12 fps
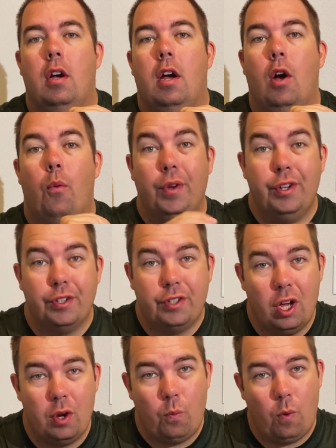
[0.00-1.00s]
Uh, when you're
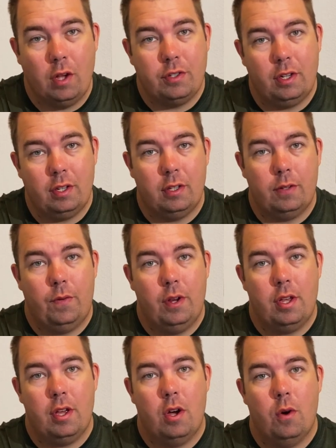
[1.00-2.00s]
done watching this
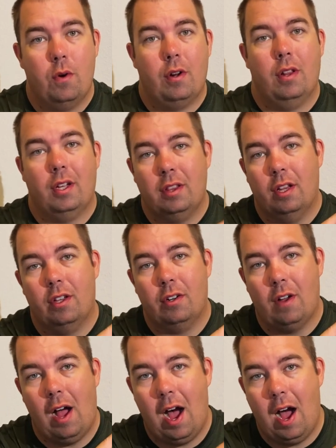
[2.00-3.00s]
video, click the
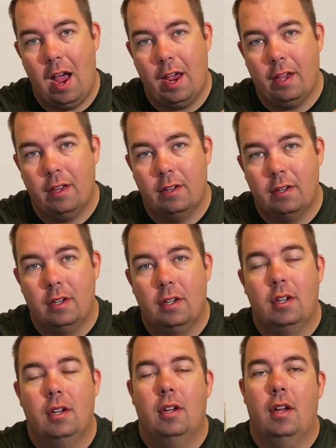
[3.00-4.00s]
little I
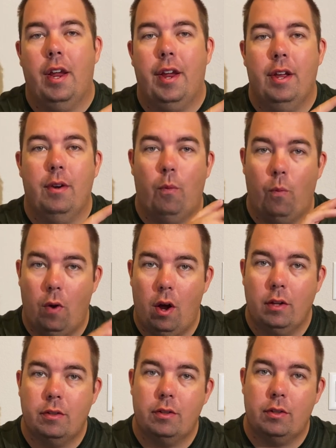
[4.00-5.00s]
and
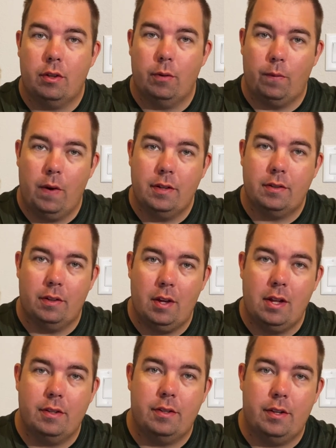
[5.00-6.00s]
watch the rest of
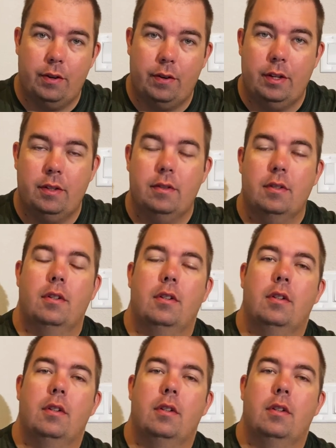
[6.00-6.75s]
that series.